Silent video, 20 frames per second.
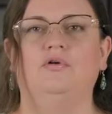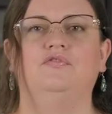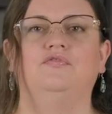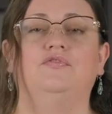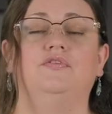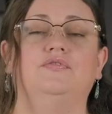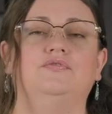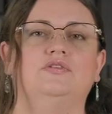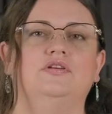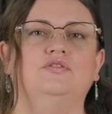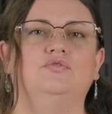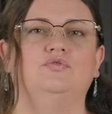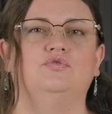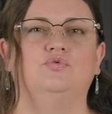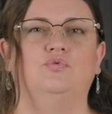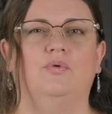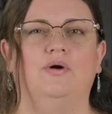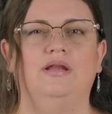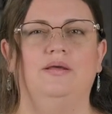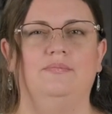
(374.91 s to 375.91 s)
15 to
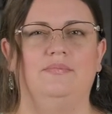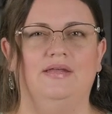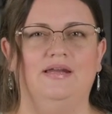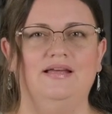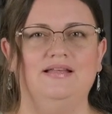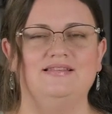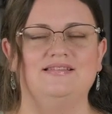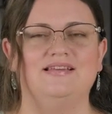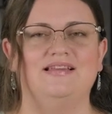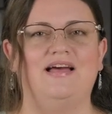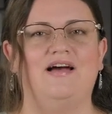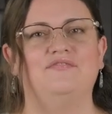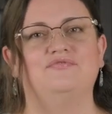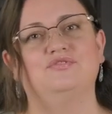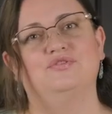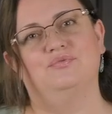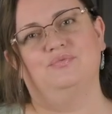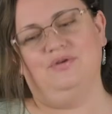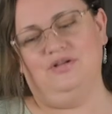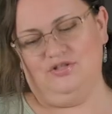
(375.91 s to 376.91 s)
20 minutes, and
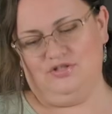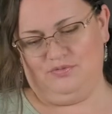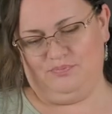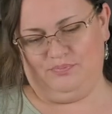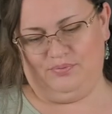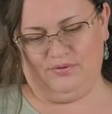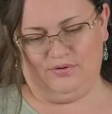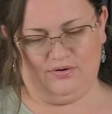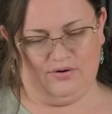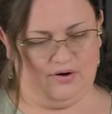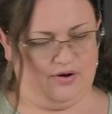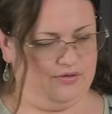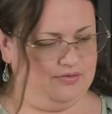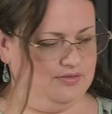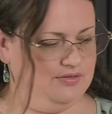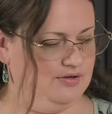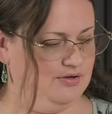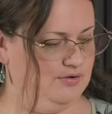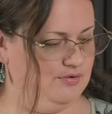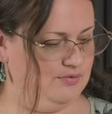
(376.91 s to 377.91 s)
after which put it
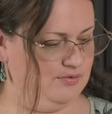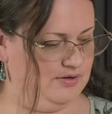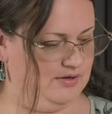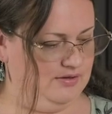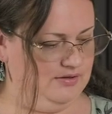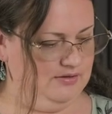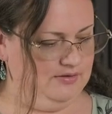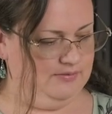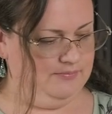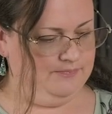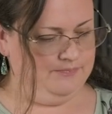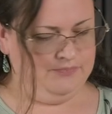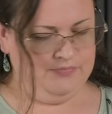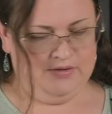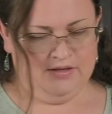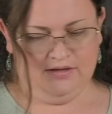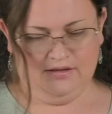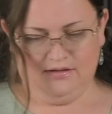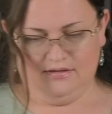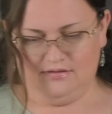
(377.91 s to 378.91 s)
on the grill.
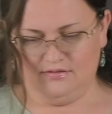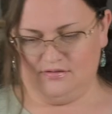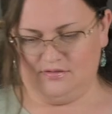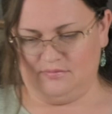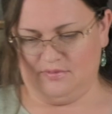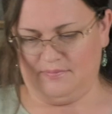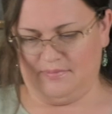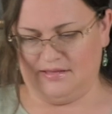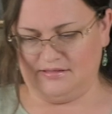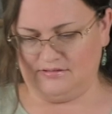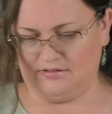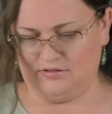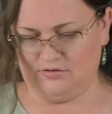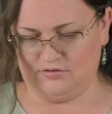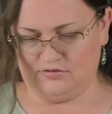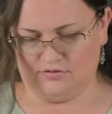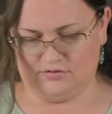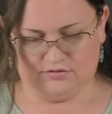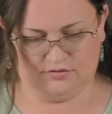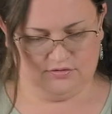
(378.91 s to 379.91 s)
So my basket
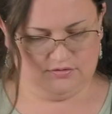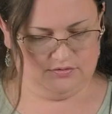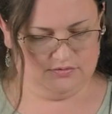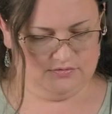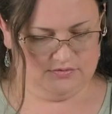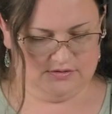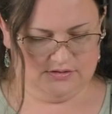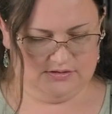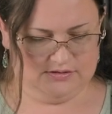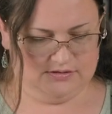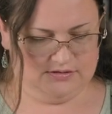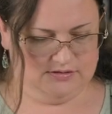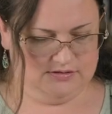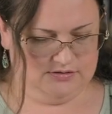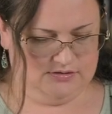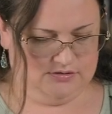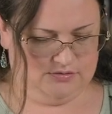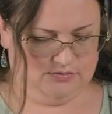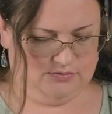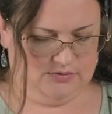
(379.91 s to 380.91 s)
just closes
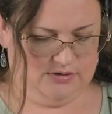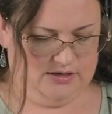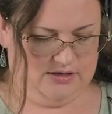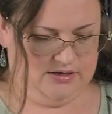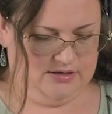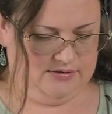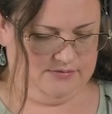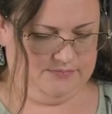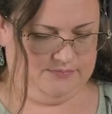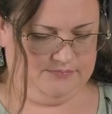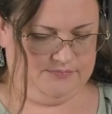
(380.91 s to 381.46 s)
this way